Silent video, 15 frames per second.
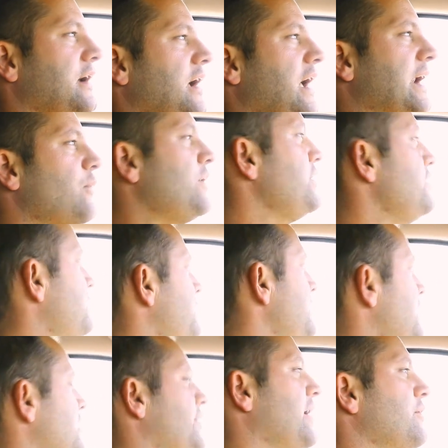And I want you to
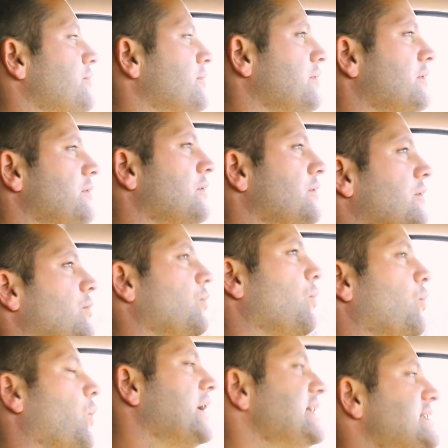think about
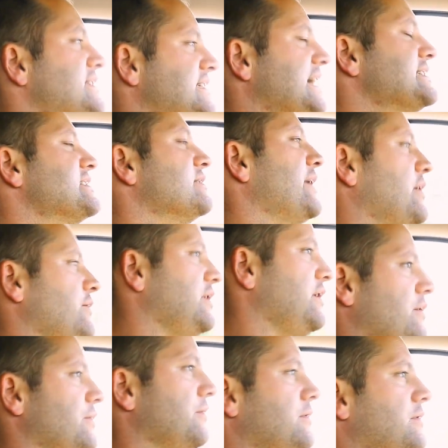what it says about
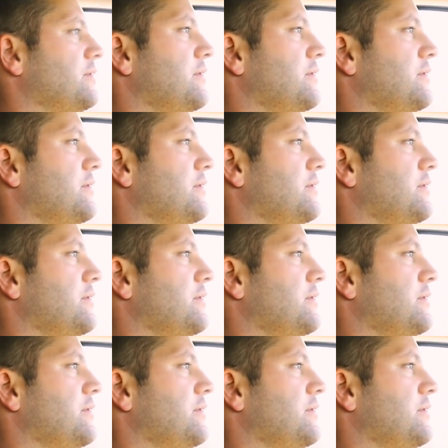you